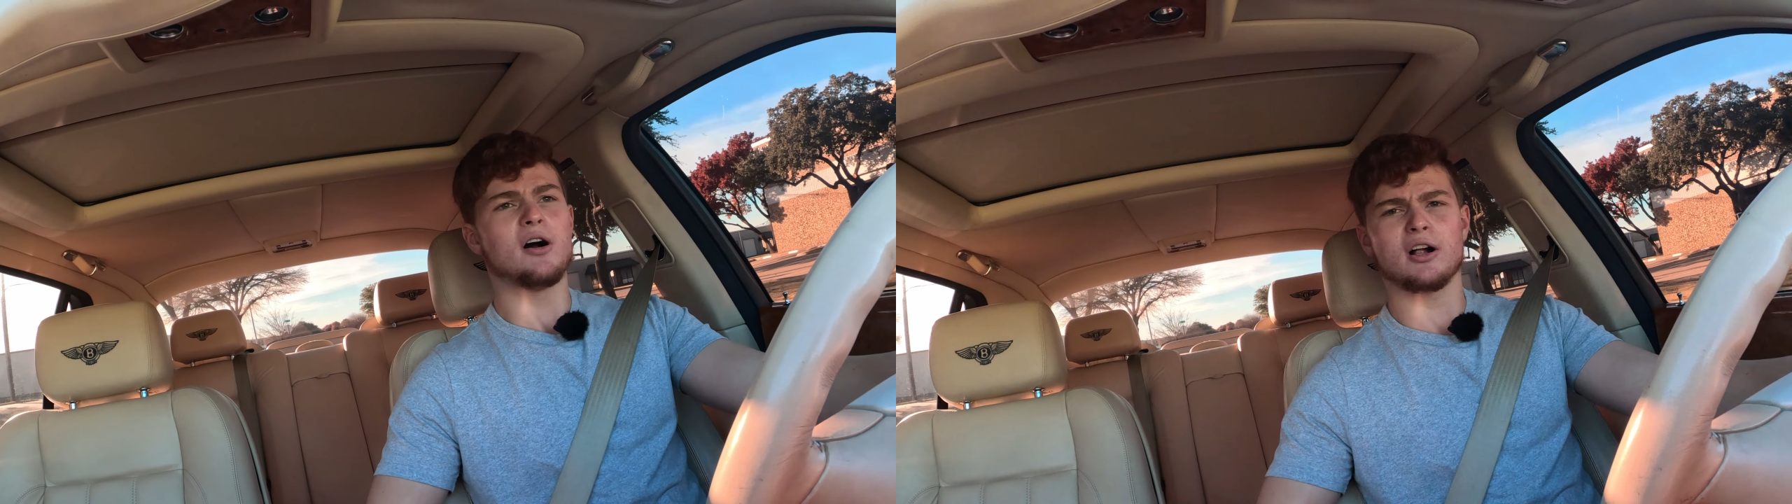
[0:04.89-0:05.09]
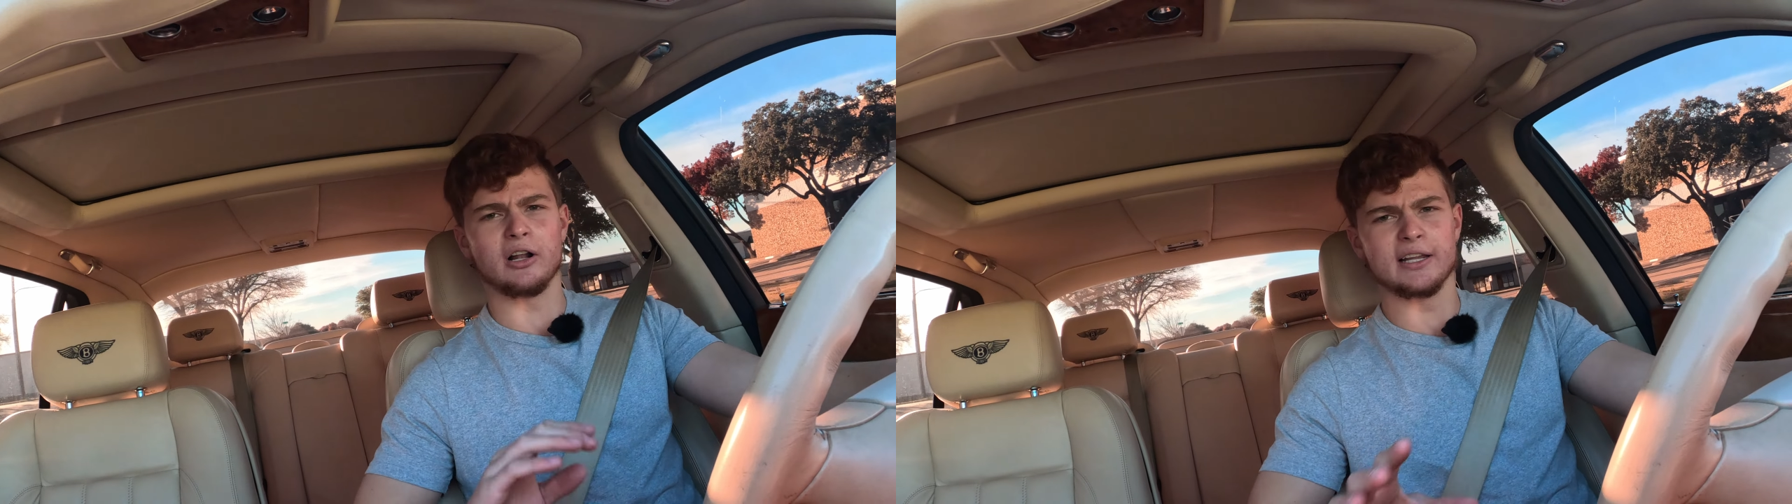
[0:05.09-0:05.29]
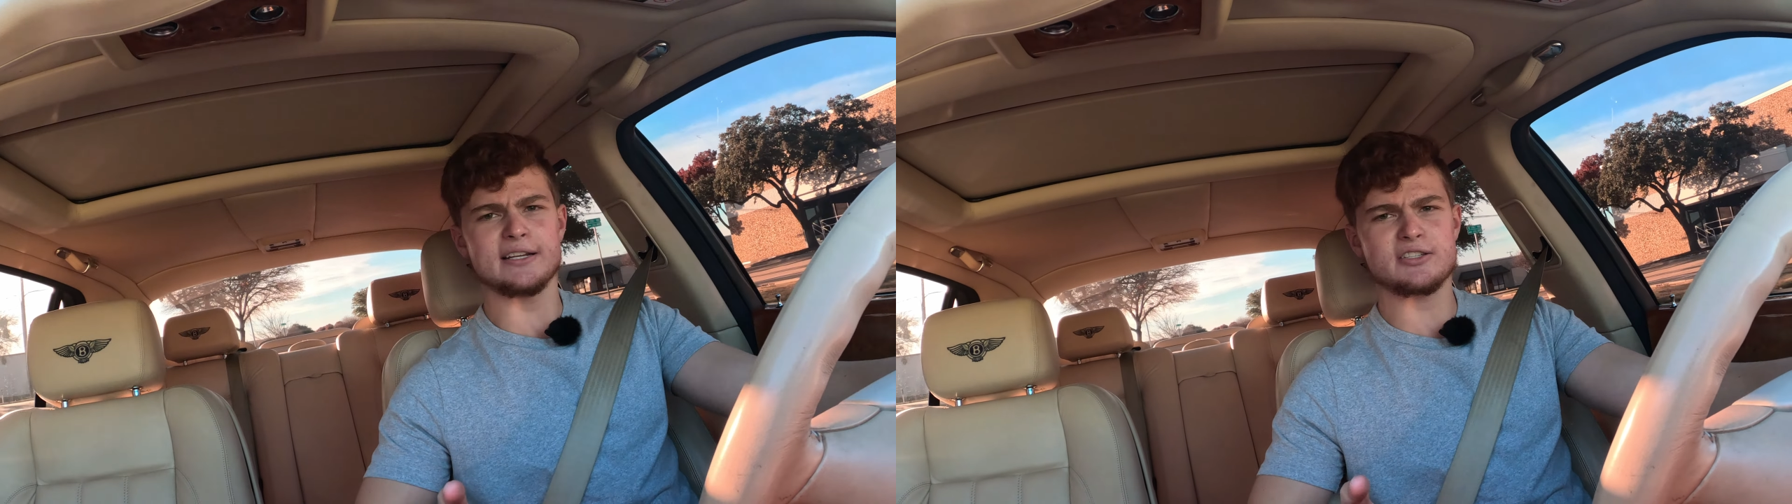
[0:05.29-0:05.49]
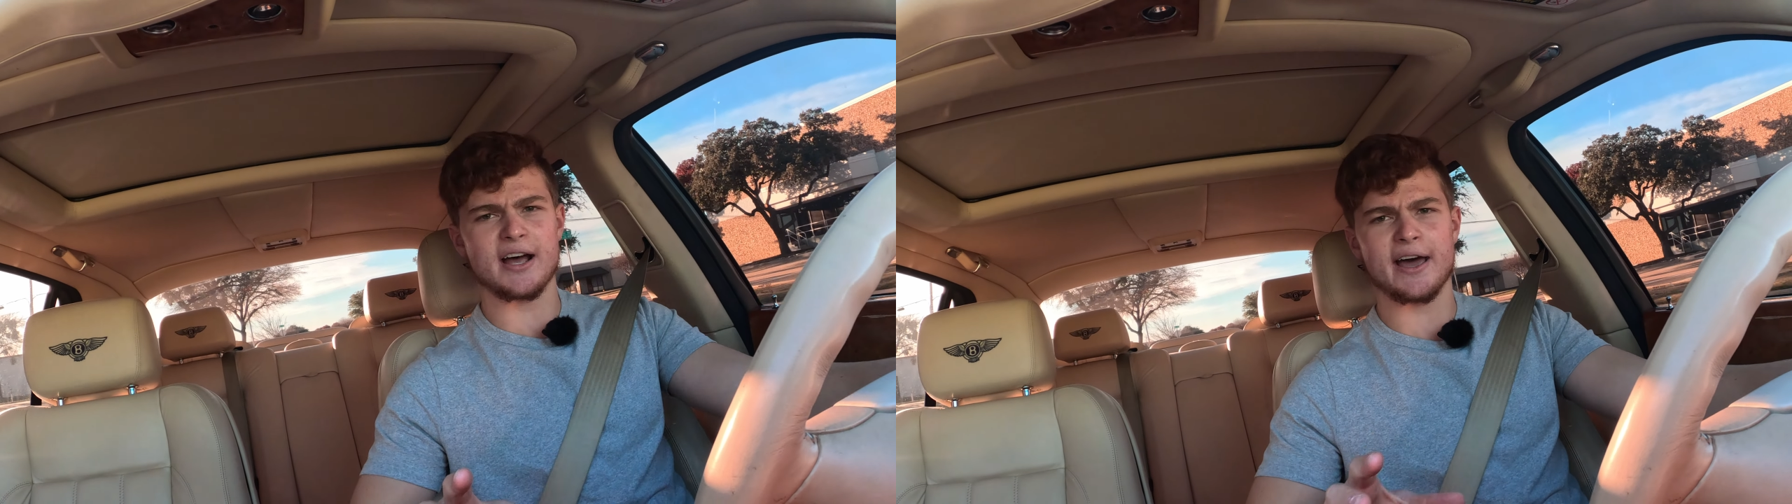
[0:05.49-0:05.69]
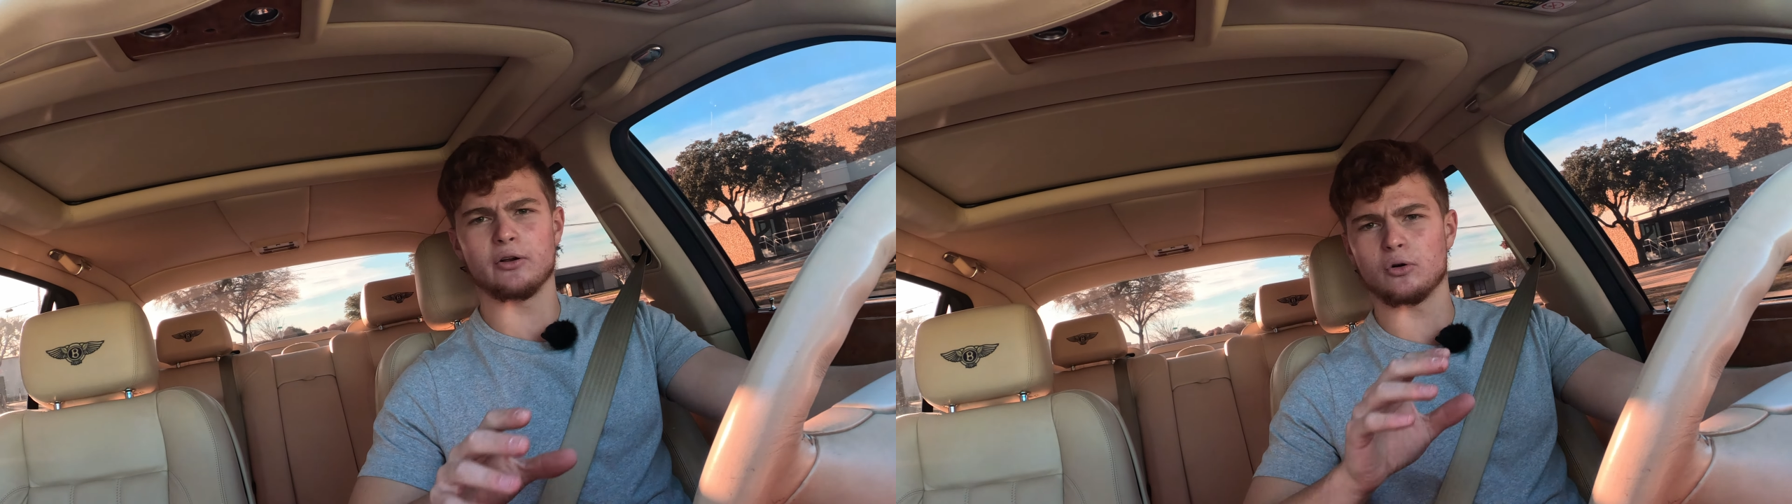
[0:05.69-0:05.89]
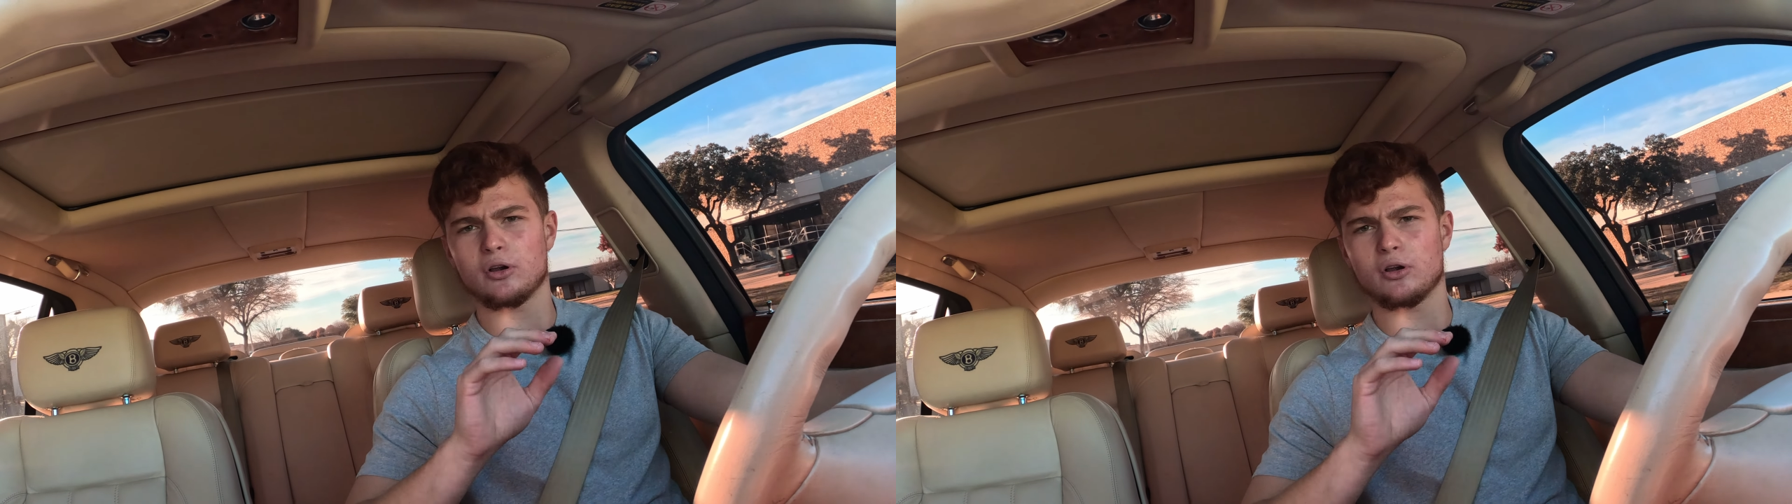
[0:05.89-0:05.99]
clean title,